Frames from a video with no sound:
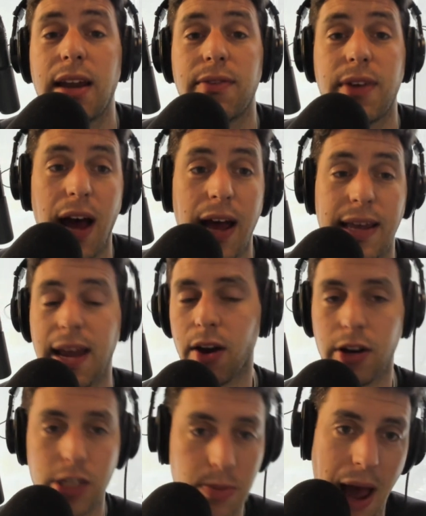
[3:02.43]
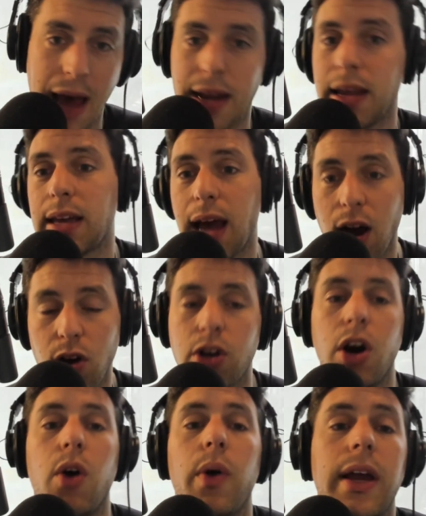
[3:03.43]
of guy, charismatic,
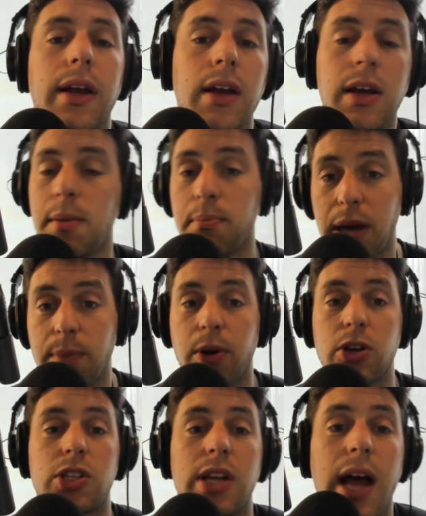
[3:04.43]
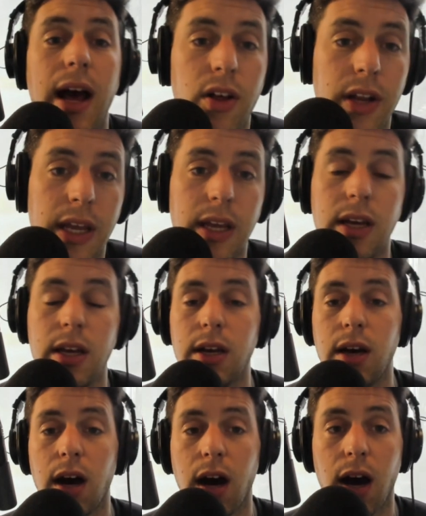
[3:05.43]
outgoing, big personality,
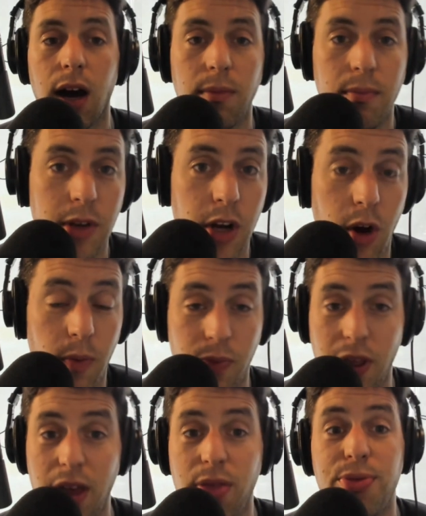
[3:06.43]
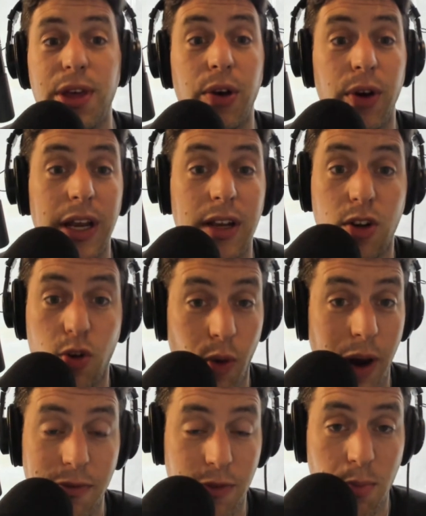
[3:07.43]
in theory,
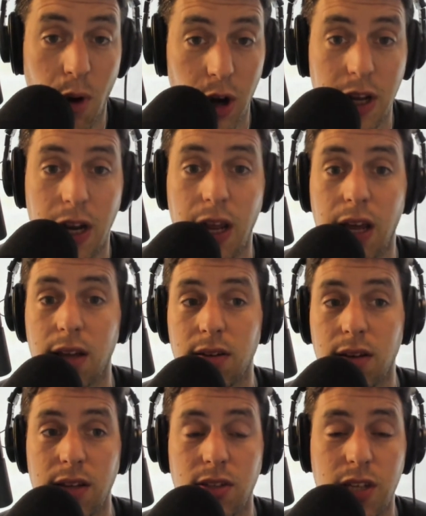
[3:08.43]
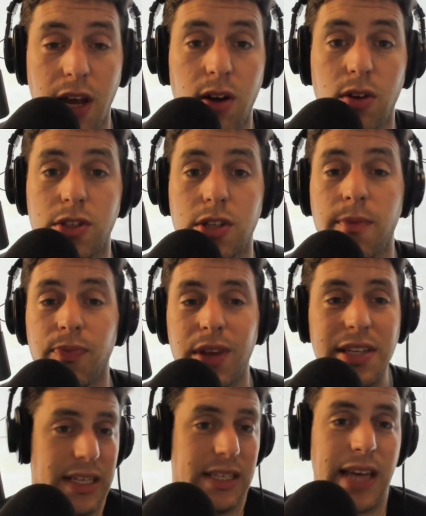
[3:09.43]
great for marketing and sales.
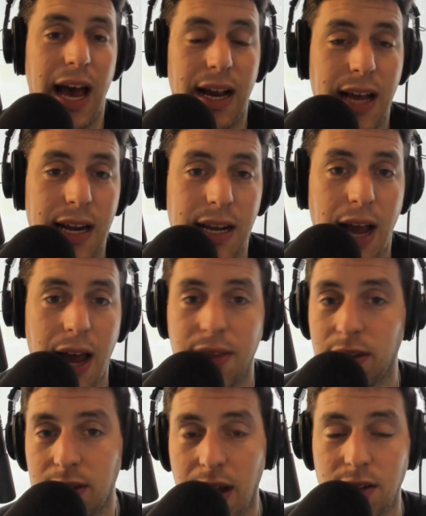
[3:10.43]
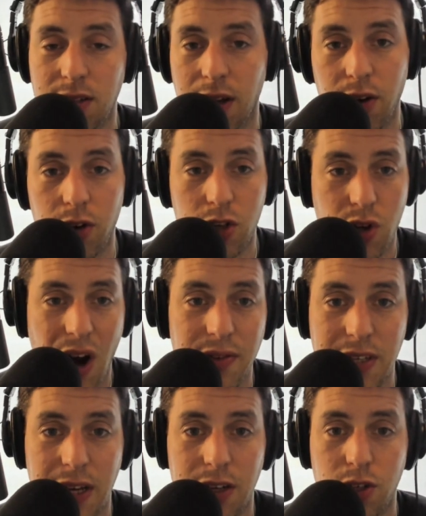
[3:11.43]
He's the exact kind of guy that Dan Snyder has
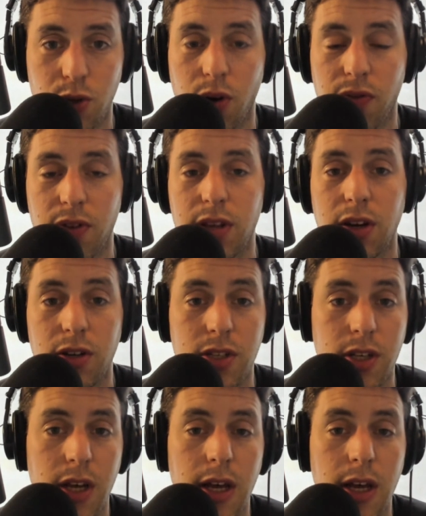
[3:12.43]
gravitated to over the years.